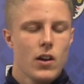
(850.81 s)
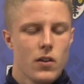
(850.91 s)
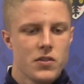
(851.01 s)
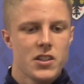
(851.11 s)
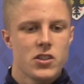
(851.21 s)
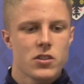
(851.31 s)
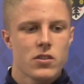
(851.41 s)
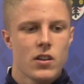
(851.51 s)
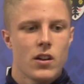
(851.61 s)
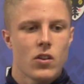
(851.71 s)
obviously
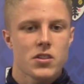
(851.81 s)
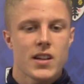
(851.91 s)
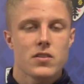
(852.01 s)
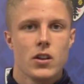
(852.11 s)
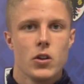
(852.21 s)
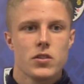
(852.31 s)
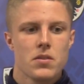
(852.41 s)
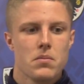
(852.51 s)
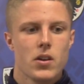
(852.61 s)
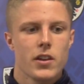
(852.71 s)
just lost out to
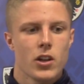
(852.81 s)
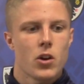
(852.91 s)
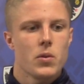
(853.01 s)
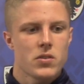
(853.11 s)
Luton, but you know,